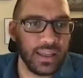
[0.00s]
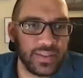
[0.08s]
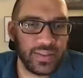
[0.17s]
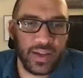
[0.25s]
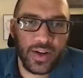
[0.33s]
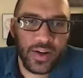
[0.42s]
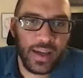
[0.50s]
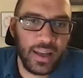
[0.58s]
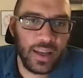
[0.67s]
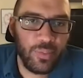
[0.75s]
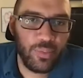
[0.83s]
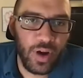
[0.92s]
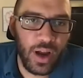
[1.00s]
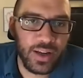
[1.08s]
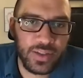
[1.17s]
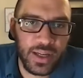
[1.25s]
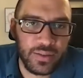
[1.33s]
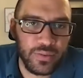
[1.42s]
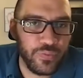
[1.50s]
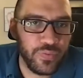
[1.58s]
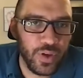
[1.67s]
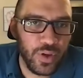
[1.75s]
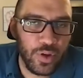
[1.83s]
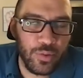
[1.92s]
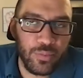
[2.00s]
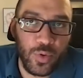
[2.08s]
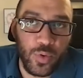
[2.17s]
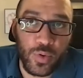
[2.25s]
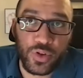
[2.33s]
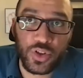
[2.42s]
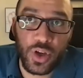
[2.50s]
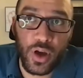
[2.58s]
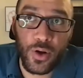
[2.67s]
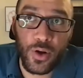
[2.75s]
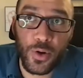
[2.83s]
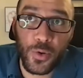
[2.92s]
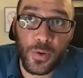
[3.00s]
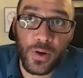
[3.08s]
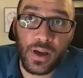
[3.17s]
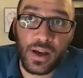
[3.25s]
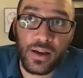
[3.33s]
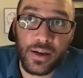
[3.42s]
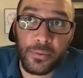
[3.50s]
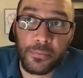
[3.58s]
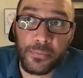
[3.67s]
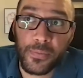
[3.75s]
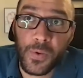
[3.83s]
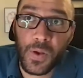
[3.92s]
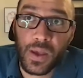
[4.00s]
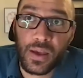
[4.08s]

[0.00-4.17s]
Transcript: is there any project, a film or show um,